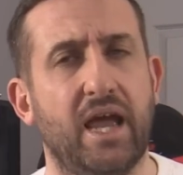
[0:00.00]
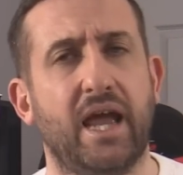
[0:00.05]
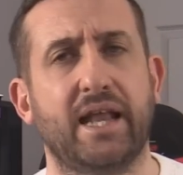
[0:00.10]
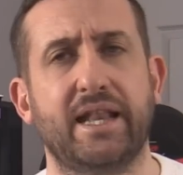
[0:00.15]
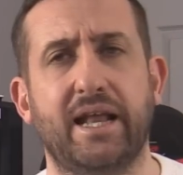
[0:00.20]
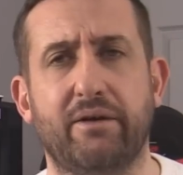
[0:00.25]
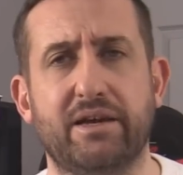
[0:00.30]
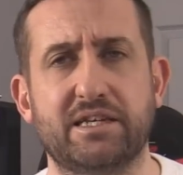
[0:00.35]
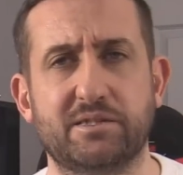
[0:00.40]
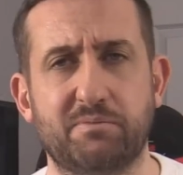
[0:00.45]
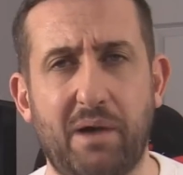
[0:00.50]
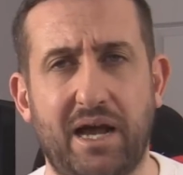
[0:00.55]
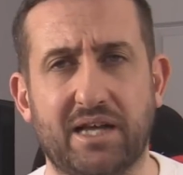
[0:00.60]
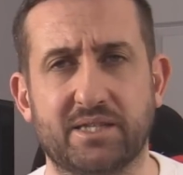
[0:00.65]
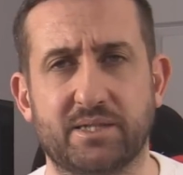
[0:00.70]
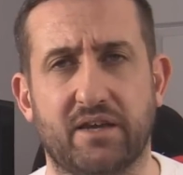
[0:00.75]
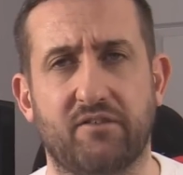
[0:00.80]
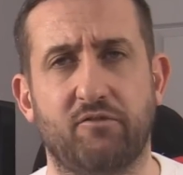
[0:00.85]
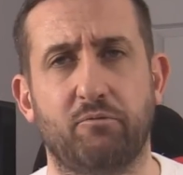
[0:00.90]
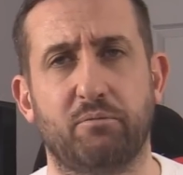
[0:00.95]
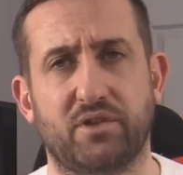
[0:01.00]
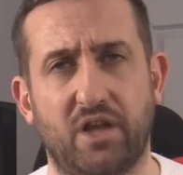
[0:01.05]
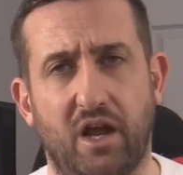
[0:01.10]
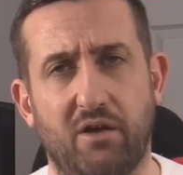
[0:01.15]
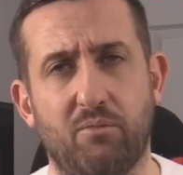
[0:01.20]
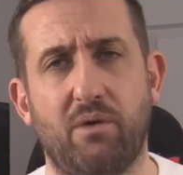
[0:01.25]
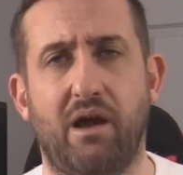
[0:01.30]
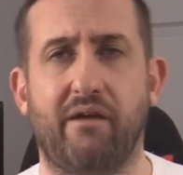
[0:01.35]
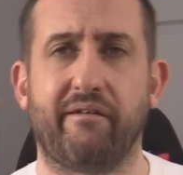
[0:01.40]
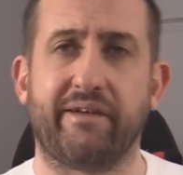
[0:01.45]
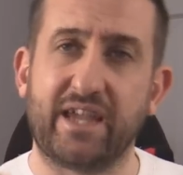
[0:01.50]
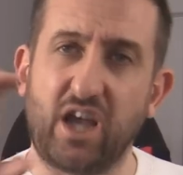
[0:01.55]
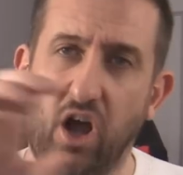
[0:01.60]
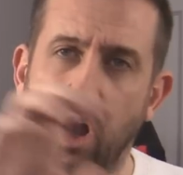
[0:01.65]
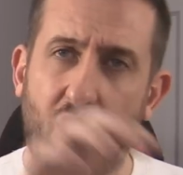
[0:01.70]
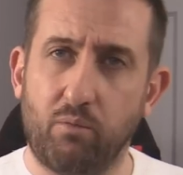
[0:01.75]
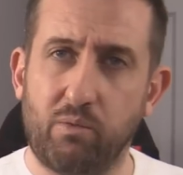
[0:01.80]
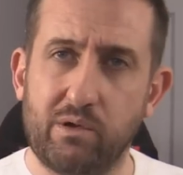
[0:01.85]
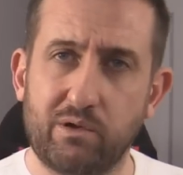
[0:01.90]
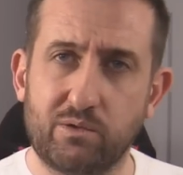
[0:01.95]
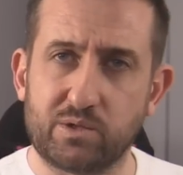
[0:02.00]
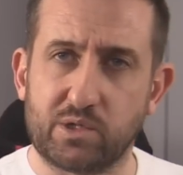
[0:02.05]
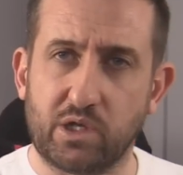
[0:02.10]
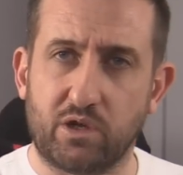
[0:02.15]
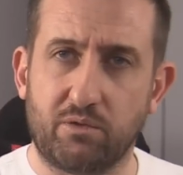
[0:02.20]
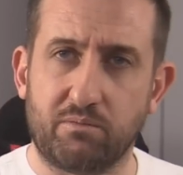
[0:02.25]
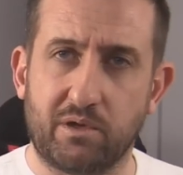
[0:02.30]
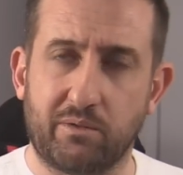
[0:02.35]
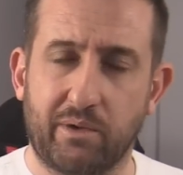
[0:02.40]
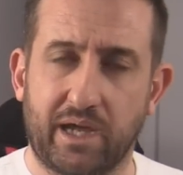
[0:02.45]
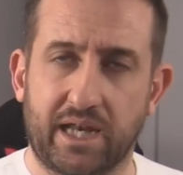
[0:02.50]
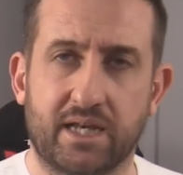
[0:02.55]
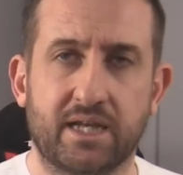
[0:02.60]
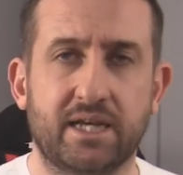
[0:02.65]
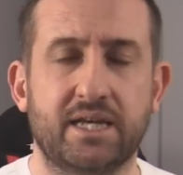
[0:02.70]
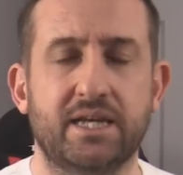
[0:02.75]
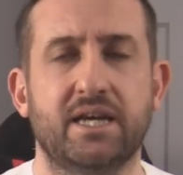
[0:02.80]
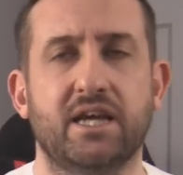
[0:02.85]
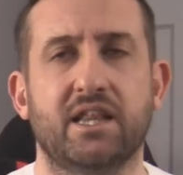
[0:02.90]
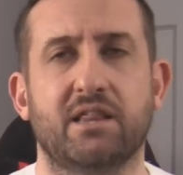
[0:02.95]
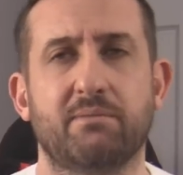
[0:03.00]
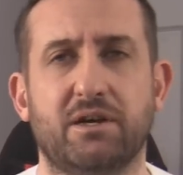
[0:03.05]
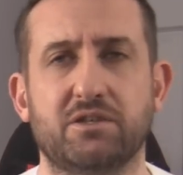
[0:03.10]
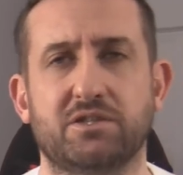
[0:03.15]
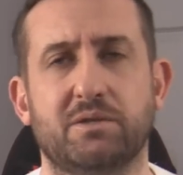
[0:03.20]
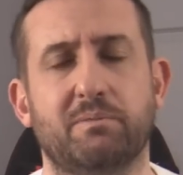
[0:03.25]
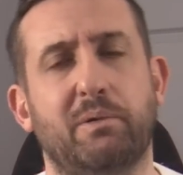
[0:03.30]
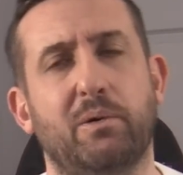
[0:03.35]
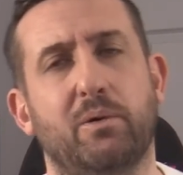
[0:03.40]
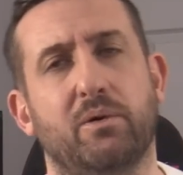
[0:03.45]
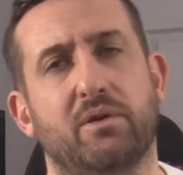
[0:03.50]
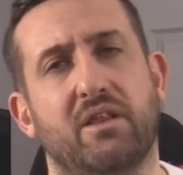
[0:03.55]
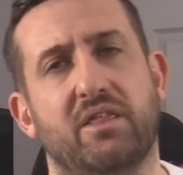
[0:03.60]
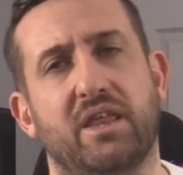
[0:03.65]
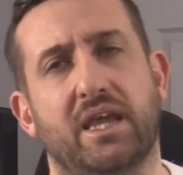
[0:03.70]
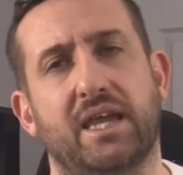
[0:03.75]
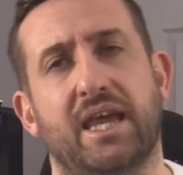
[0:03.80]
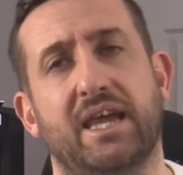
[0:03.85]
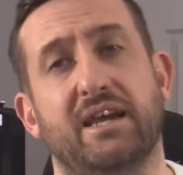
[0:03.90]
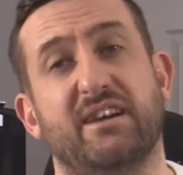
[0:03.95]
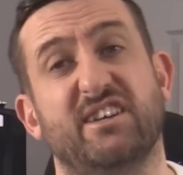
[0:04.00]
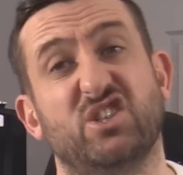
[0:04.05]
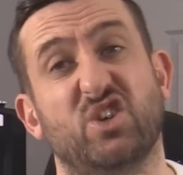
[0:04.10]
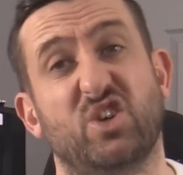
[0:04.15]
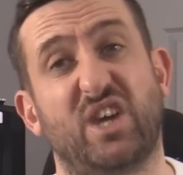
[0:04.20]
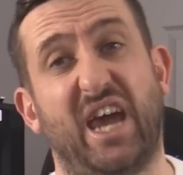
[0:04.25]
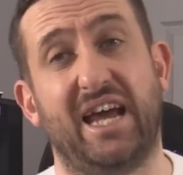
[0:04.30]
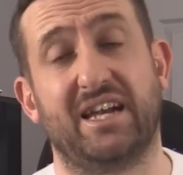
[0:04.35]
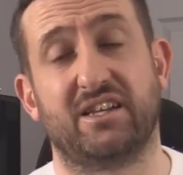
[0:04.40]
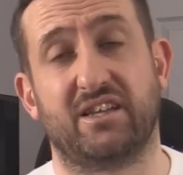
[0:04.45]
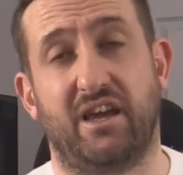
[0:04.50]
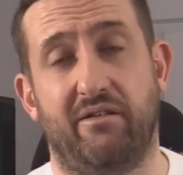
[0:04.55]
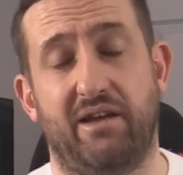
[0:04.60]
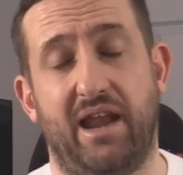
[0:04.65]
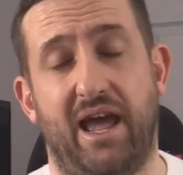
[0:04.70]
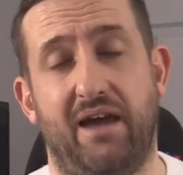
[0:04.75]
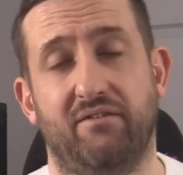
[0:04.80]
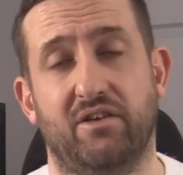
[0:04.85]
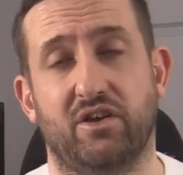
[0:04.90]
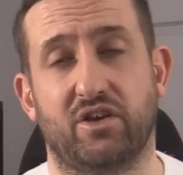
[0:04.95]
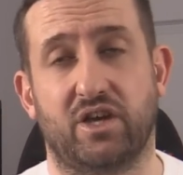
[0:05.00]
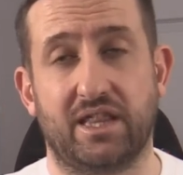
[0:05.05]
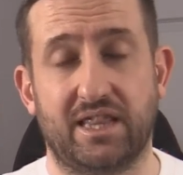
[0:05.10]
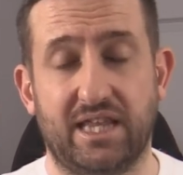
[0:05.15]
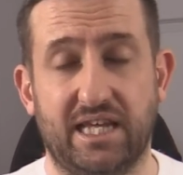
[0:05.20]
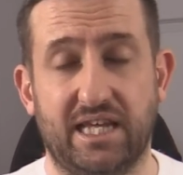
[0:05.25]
Now, it is massive, but don't worry, I will zoom you in. The most important thing here is you can go and have a look at